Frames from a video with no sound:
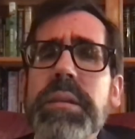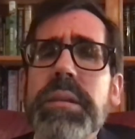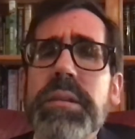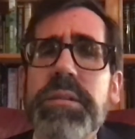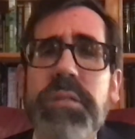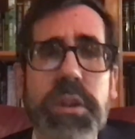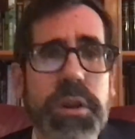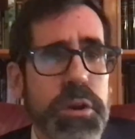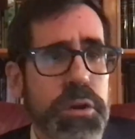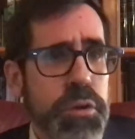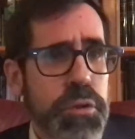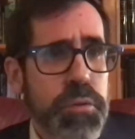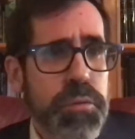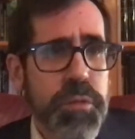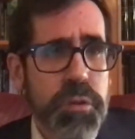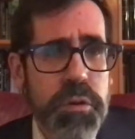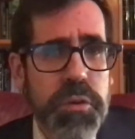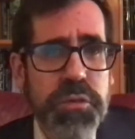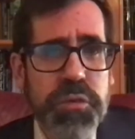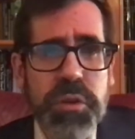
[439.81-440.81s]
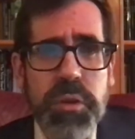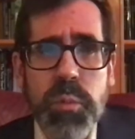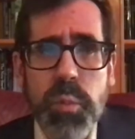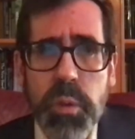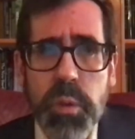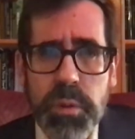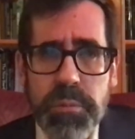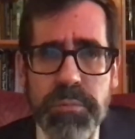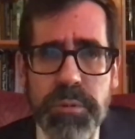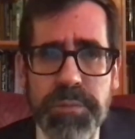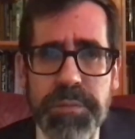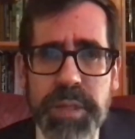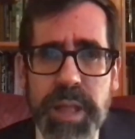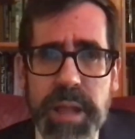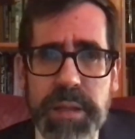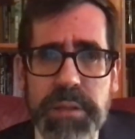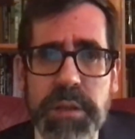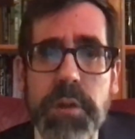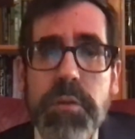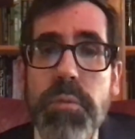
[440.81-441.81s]
that a new version will
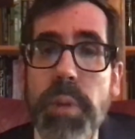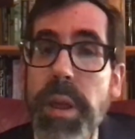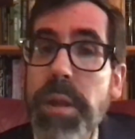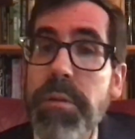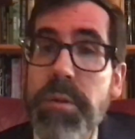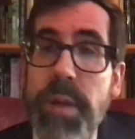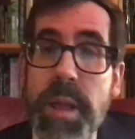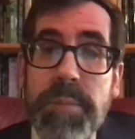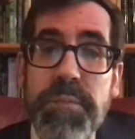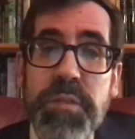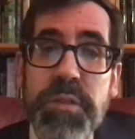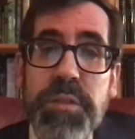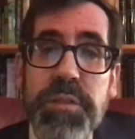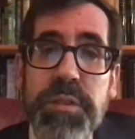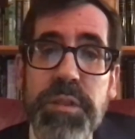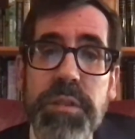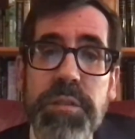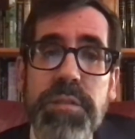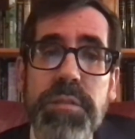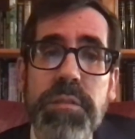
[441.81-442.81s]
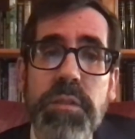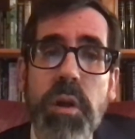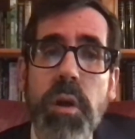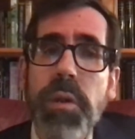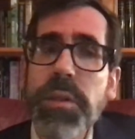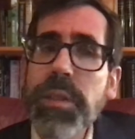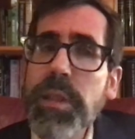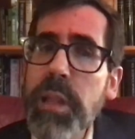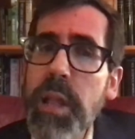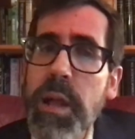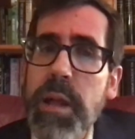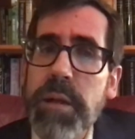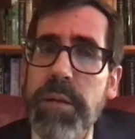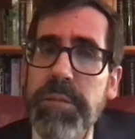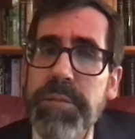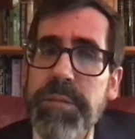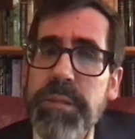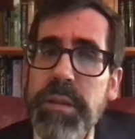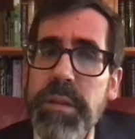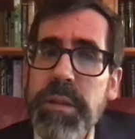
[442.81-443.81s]
reflect a greater emphasis on
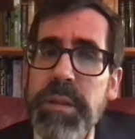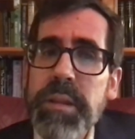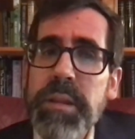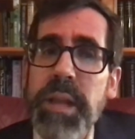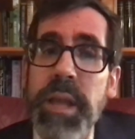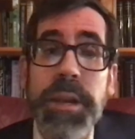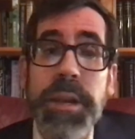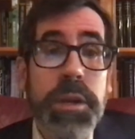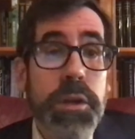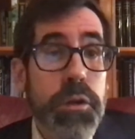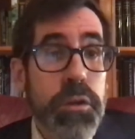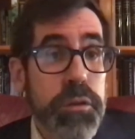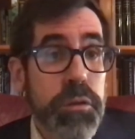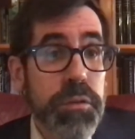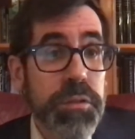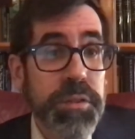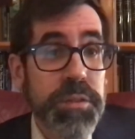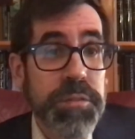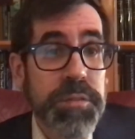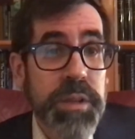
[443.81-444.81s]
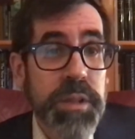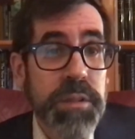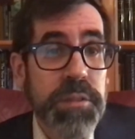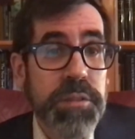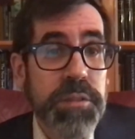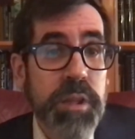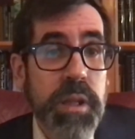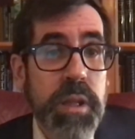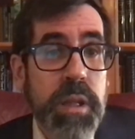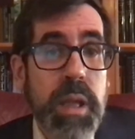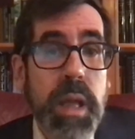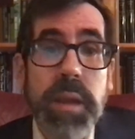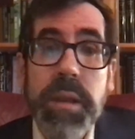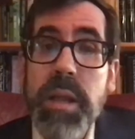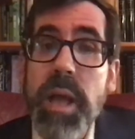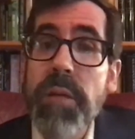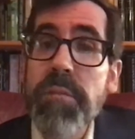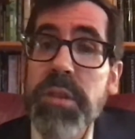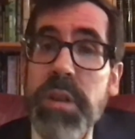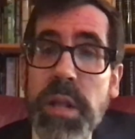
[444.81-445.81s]
love and inclusiveness and
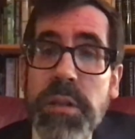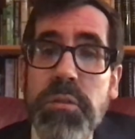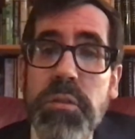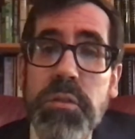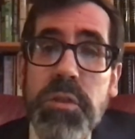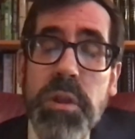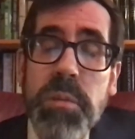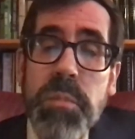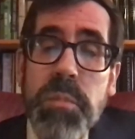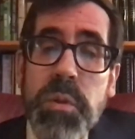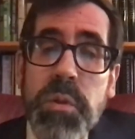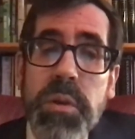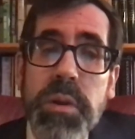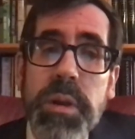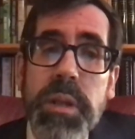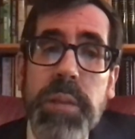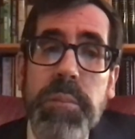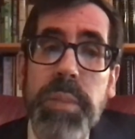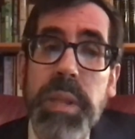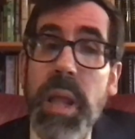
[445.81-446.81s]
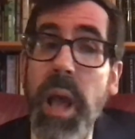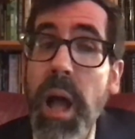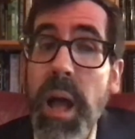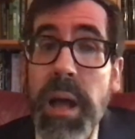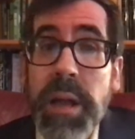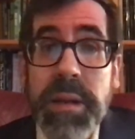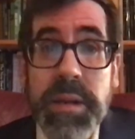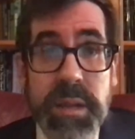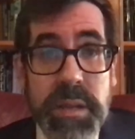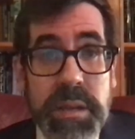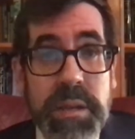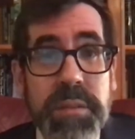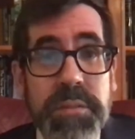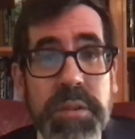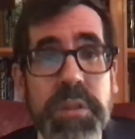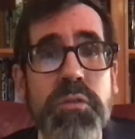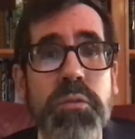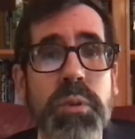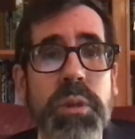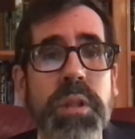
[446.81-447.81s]
covenantal community beyond
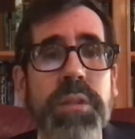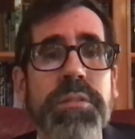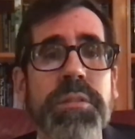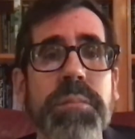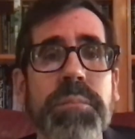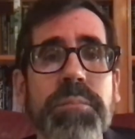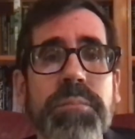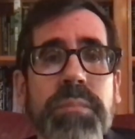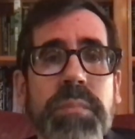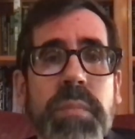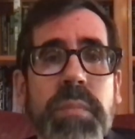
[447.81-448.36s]
individualism.